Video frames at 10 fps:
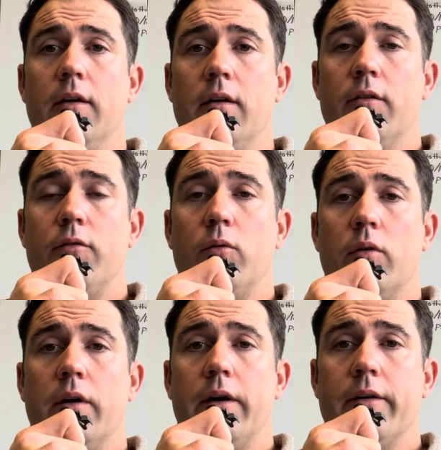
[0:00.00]

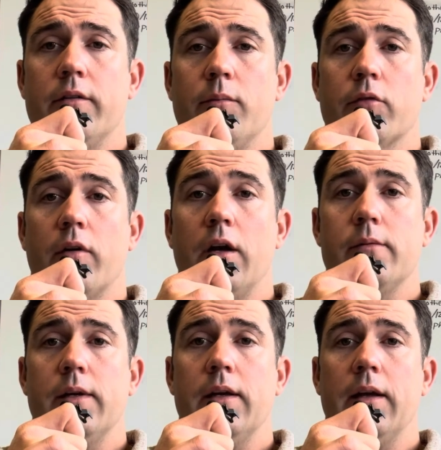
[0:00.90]
for uh,
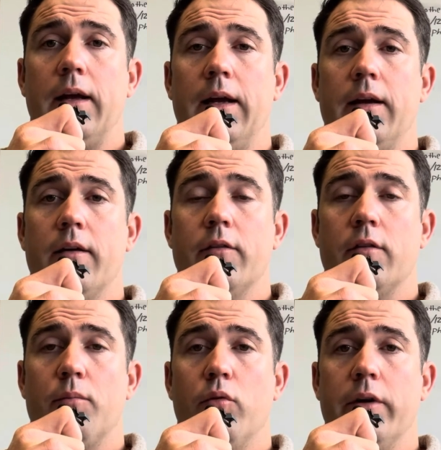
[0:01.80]
subscribing and
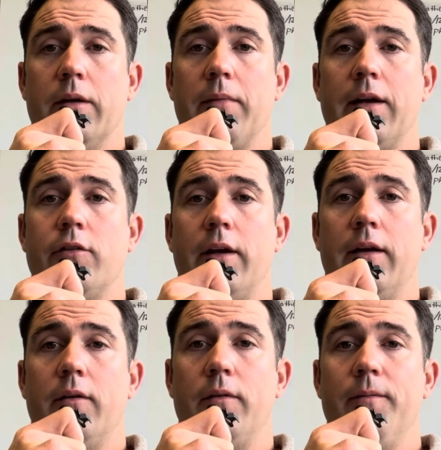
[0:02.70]
supporting my
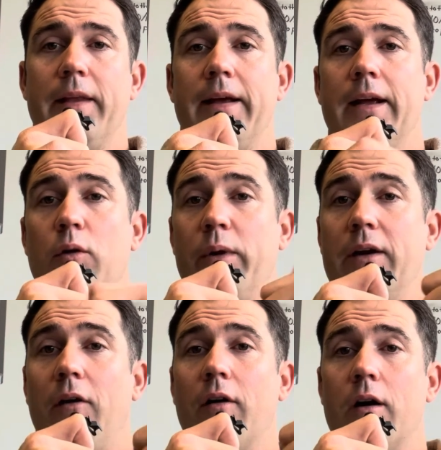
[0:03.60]
channel. We
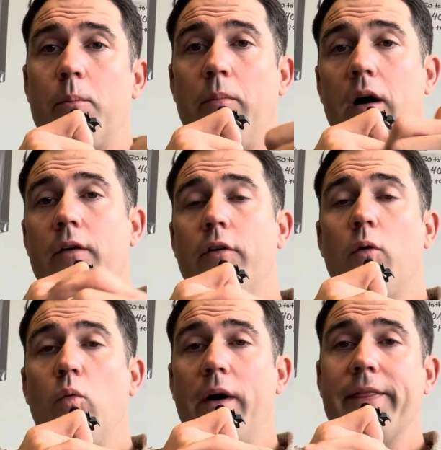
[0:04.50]
are above
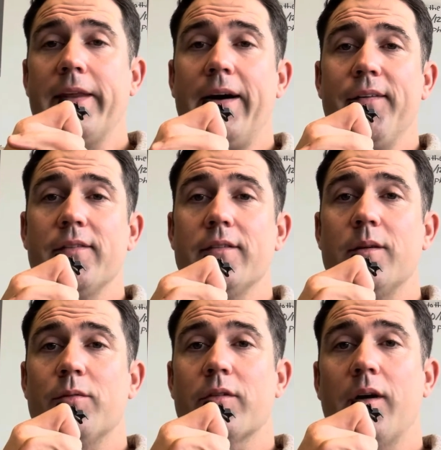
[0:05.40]
1,000
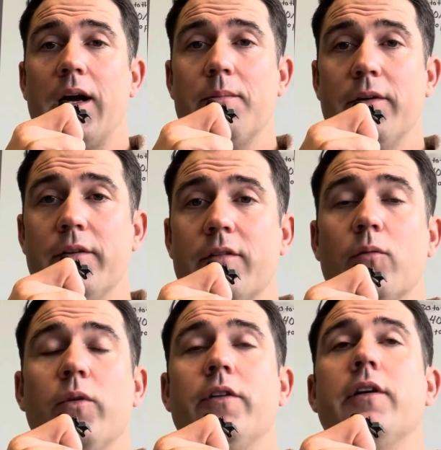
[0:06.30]
subscribers,
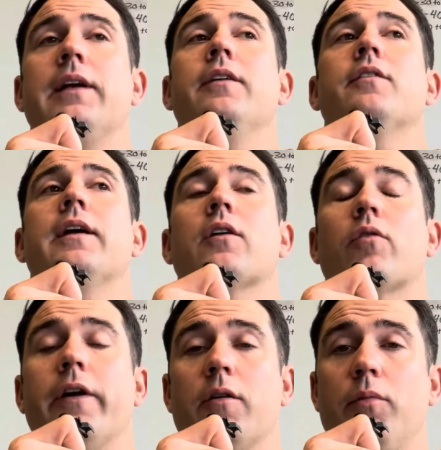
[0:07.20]
which is
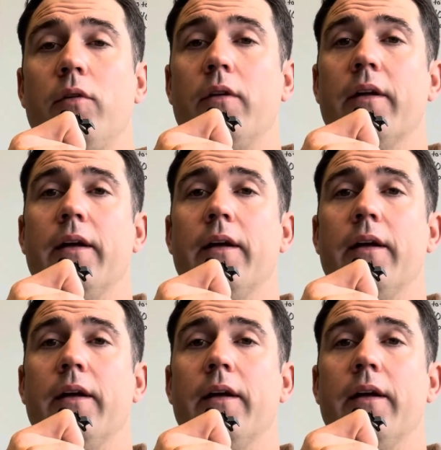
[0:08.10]
incredible.